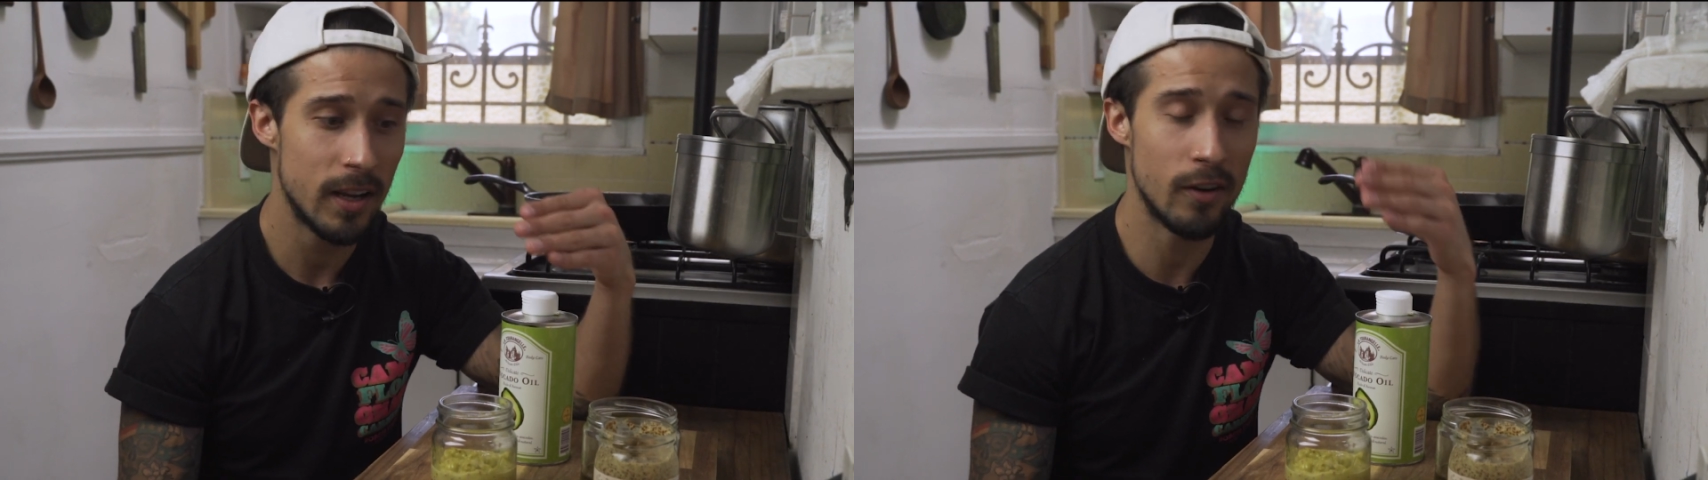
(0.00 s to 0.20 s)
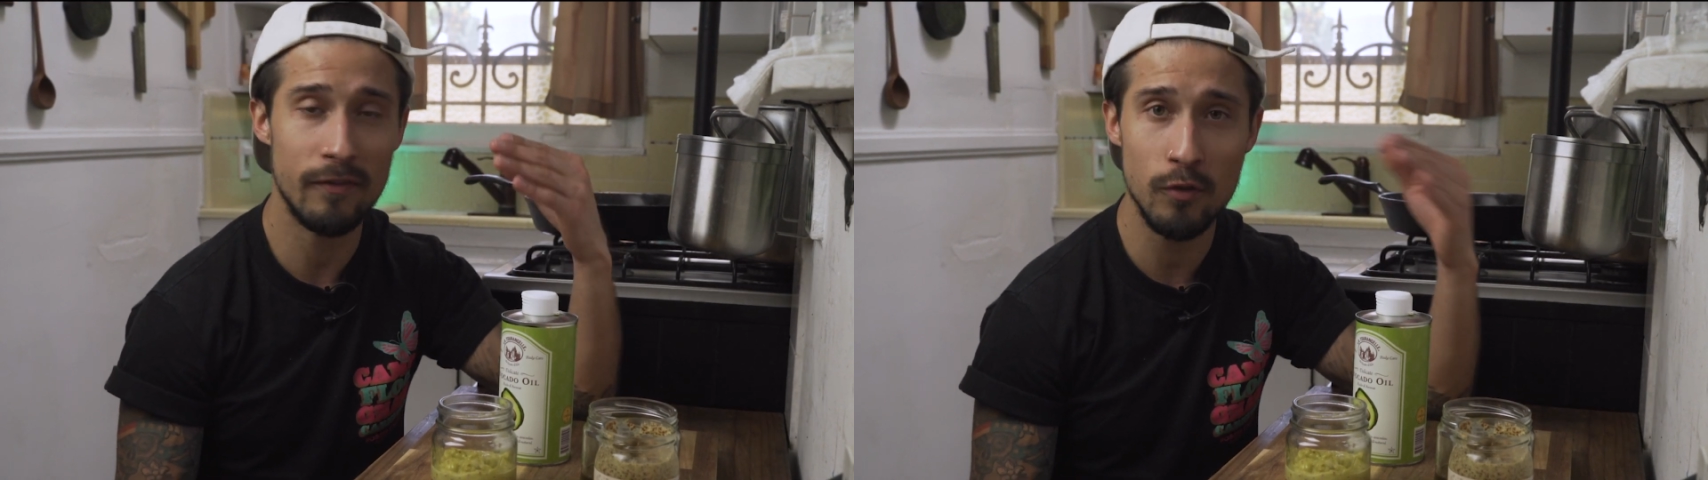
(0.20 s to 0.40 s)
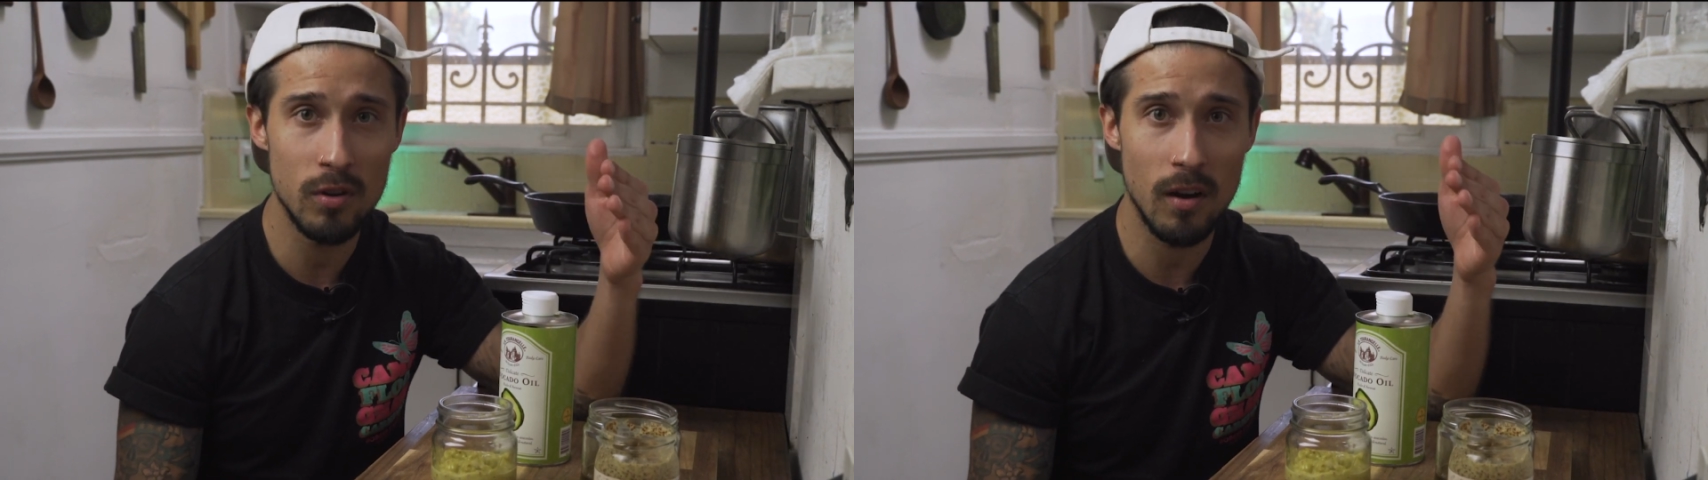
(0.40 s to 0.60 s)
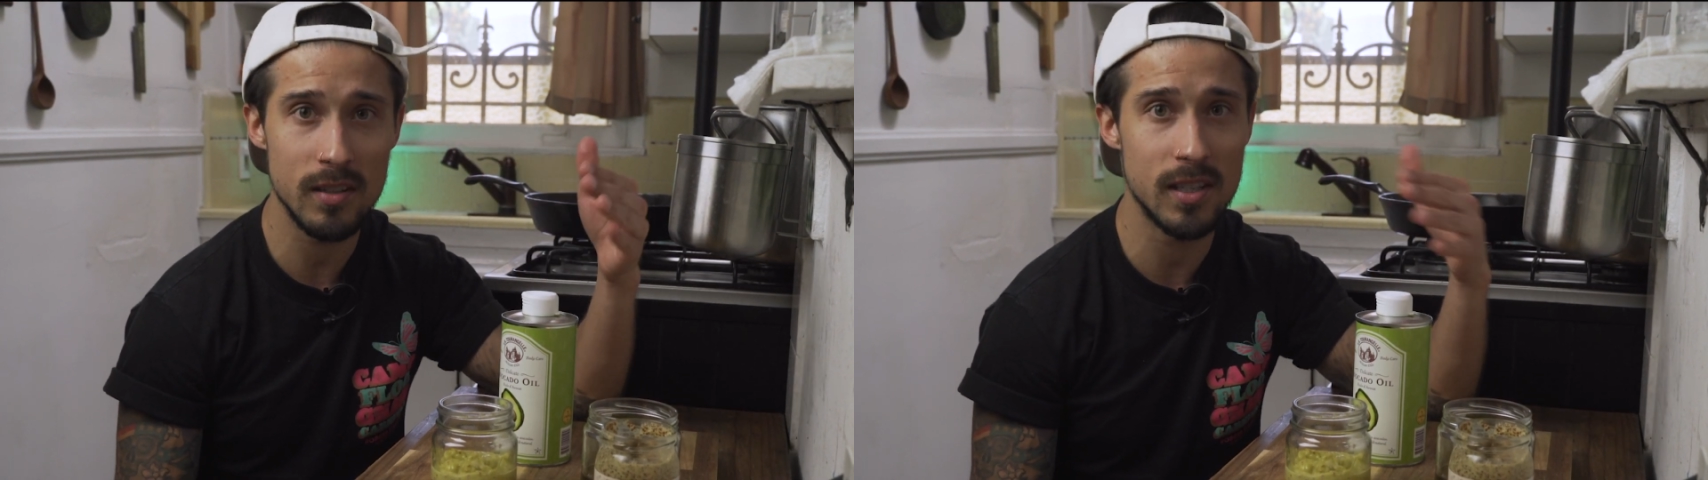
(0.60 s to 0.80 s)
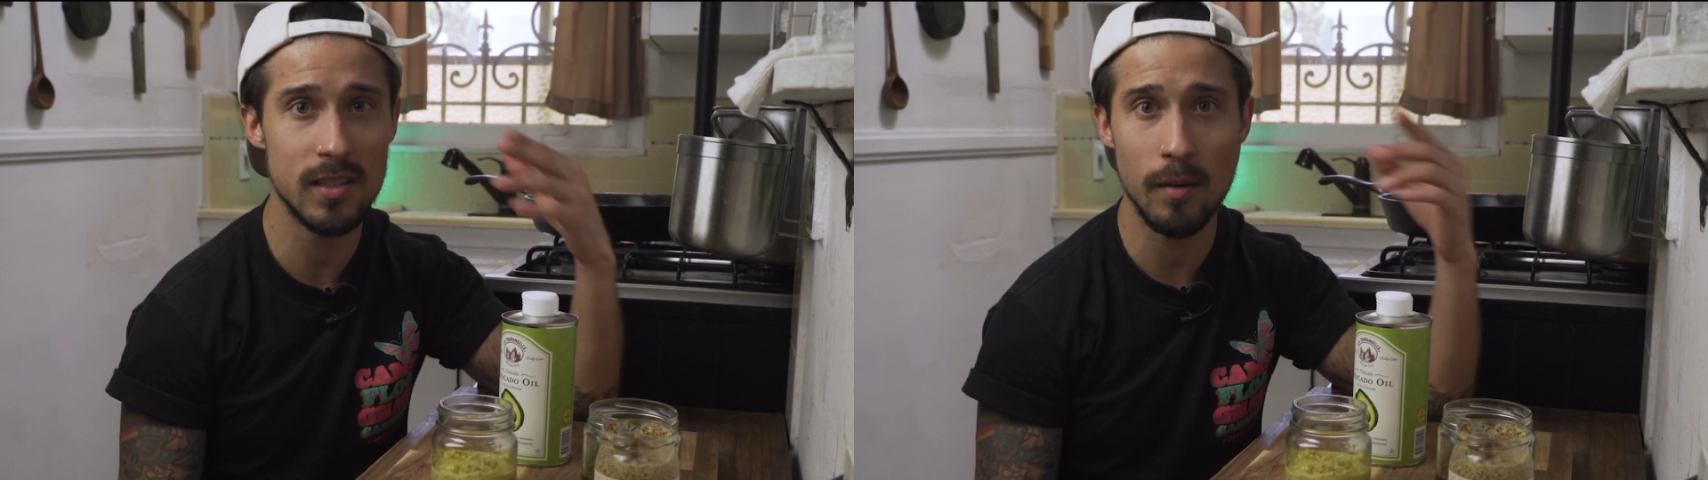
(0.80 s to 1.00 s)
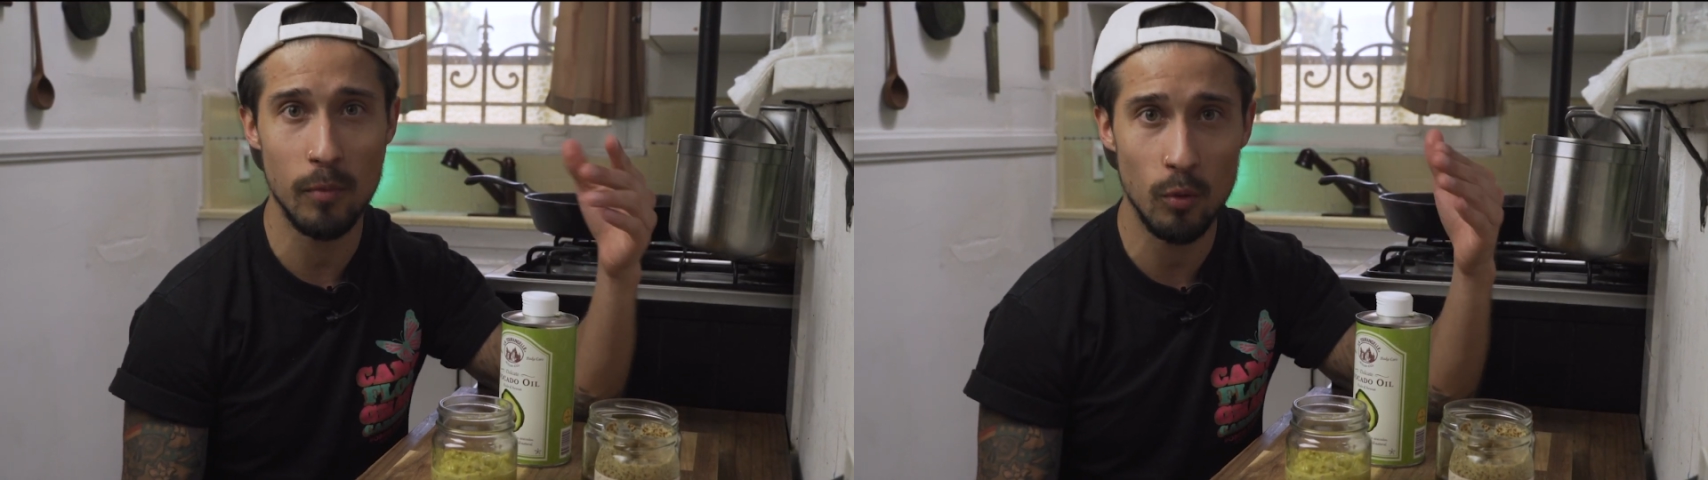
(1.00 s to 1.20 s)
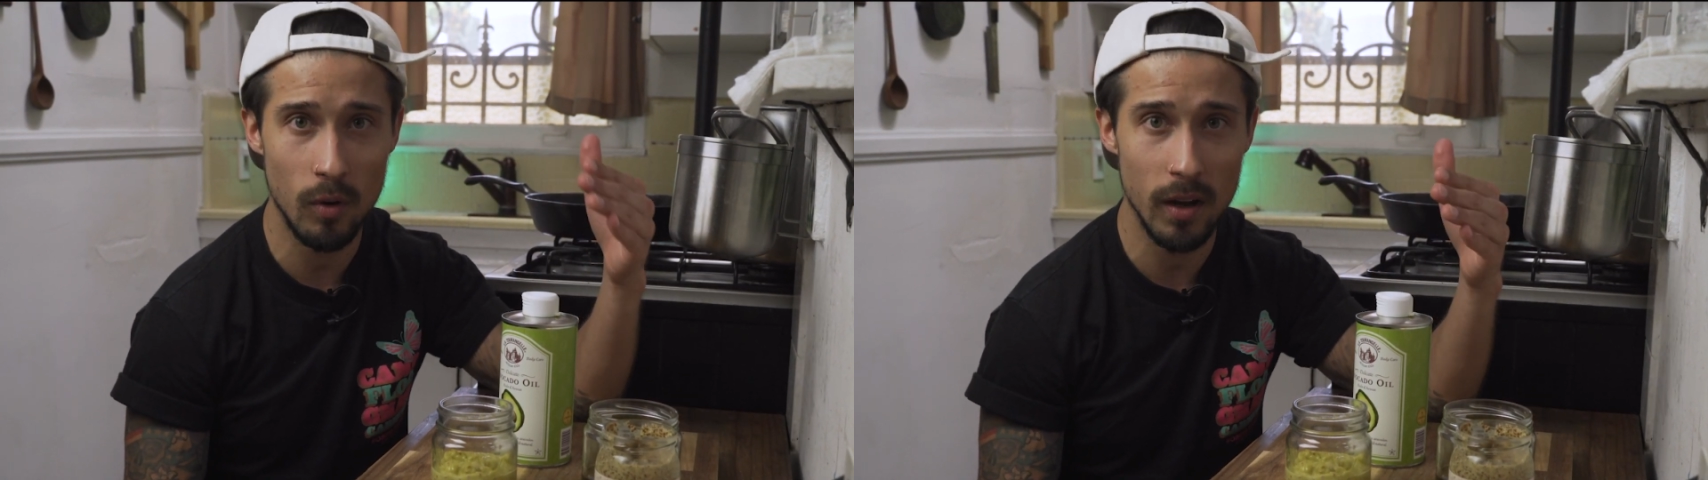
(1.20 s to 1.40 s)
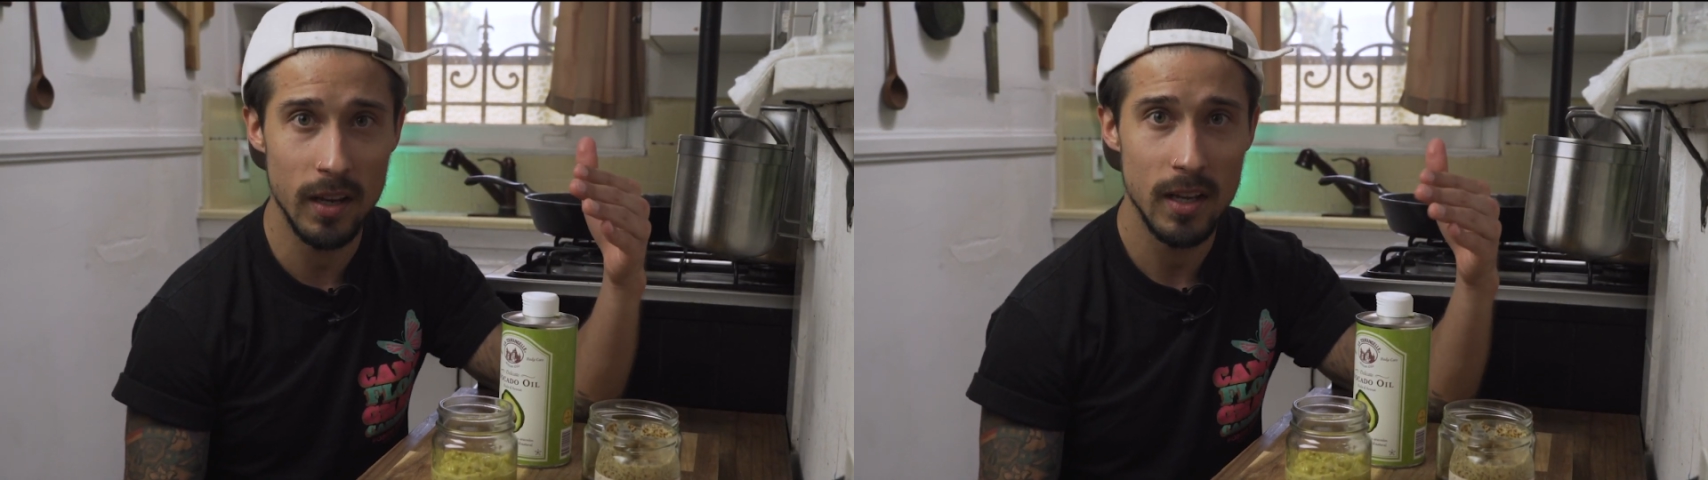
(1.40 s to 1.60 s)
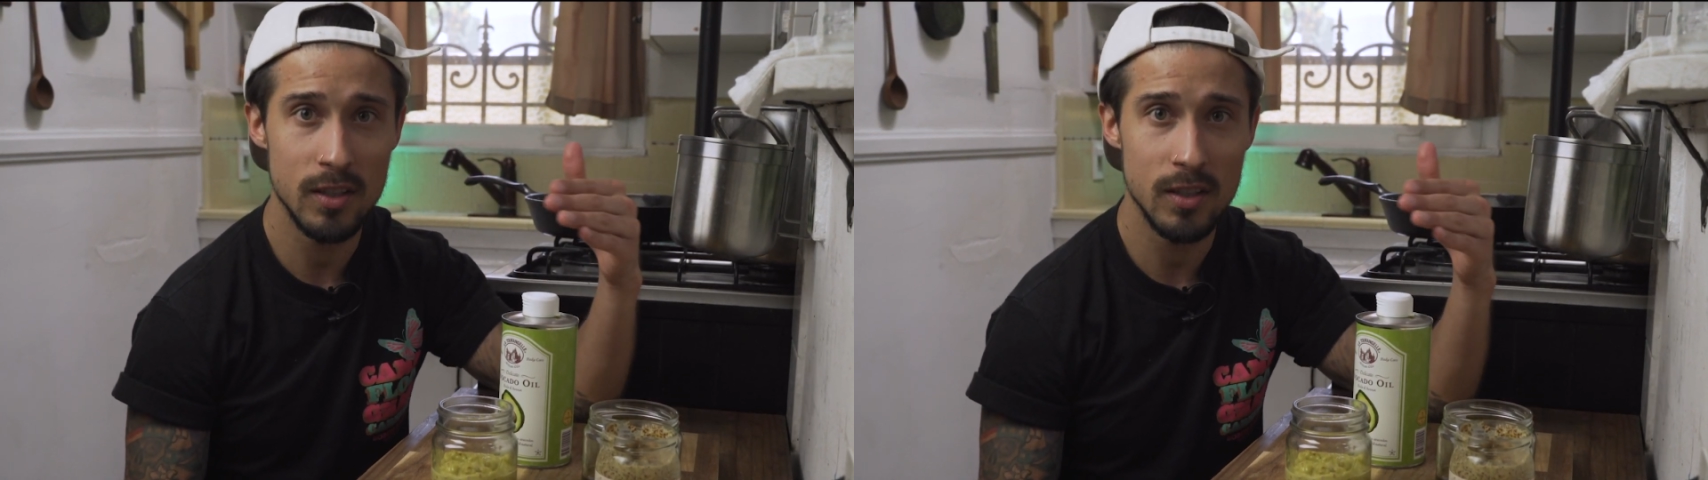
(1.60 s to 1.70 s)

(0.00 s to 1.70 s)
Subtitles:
Your food cost is number one.